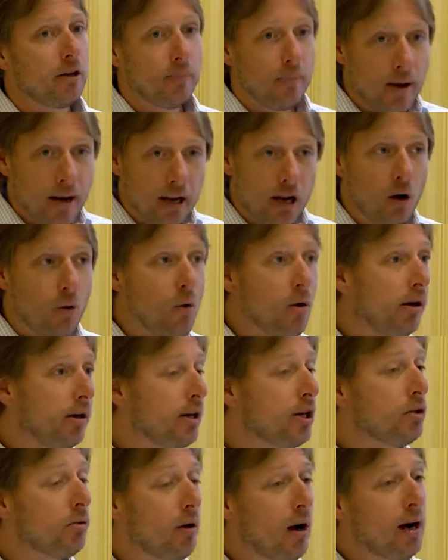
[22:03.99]
Depending on what it
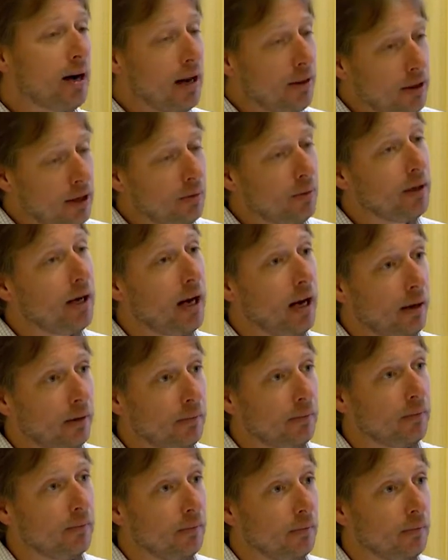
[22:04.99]
is, Ryan, I think we can.
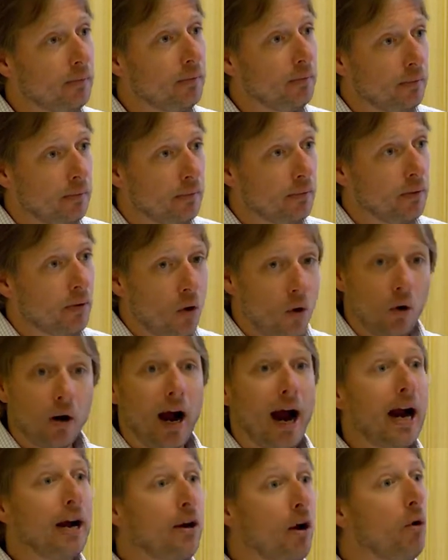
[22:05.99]
Or
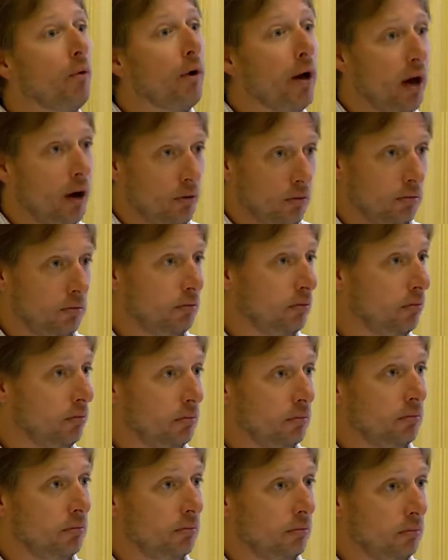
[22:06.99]
I don't know.
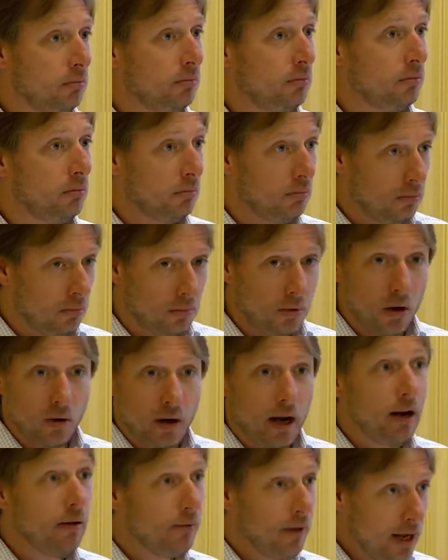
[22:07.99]

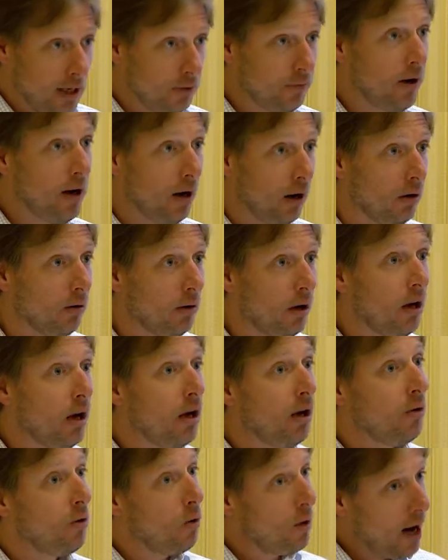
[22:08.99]
Okay, that's fair.
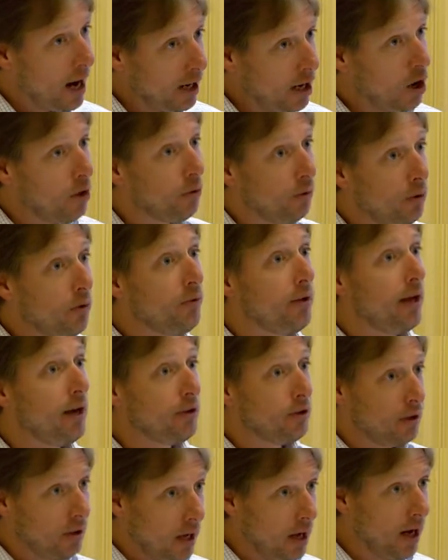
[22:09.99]
When I go through
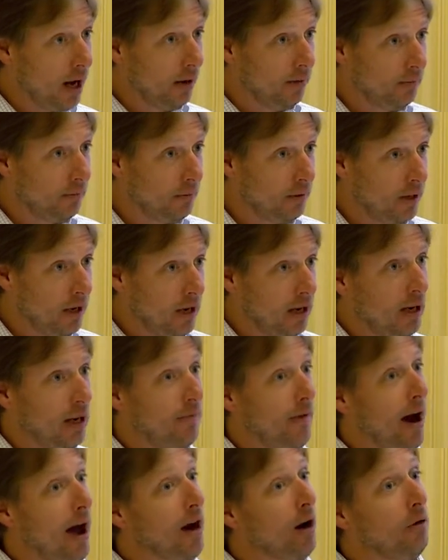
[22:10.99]
this, again,
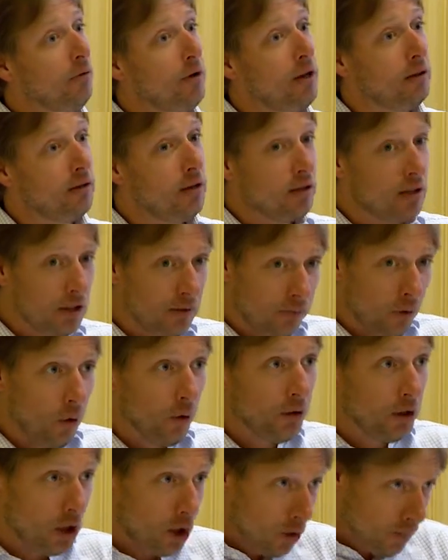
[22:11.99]
if I don't think this is
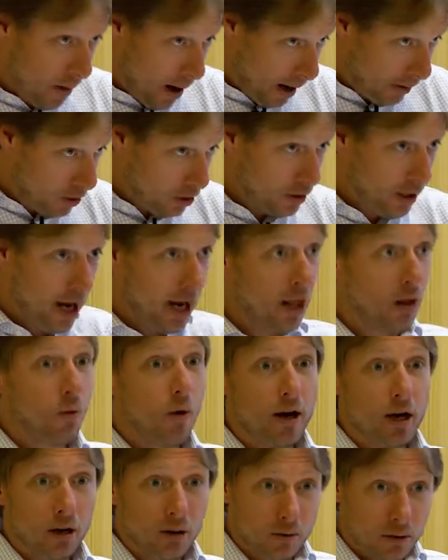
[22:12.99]
for you by just kind of the
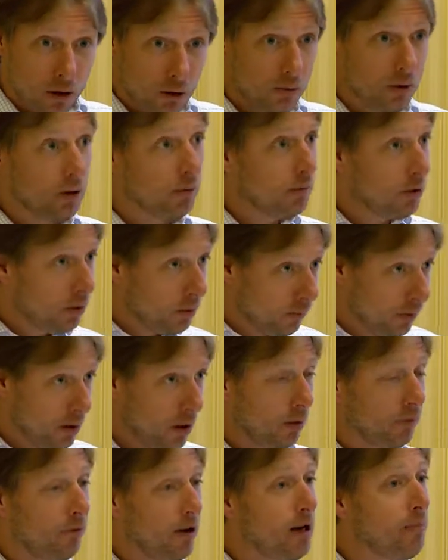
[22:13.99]
way
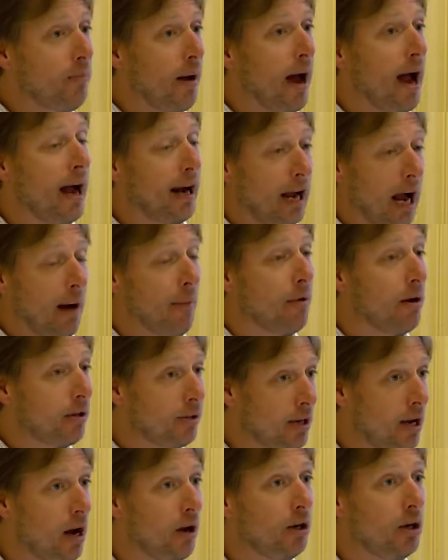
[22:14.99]
your feedback, I'm going to
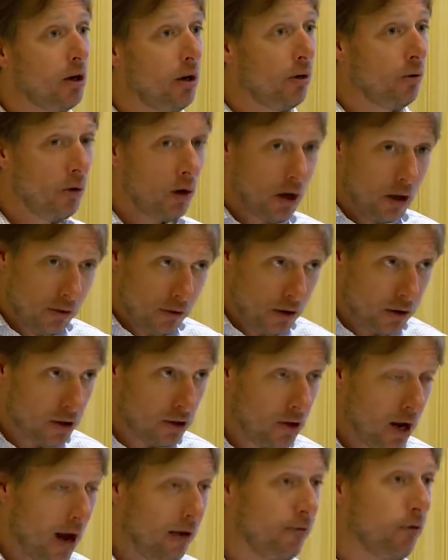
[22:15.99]
tell you this
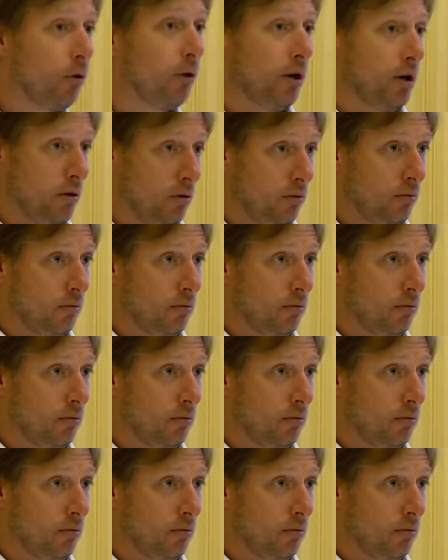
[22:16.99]
is not for you.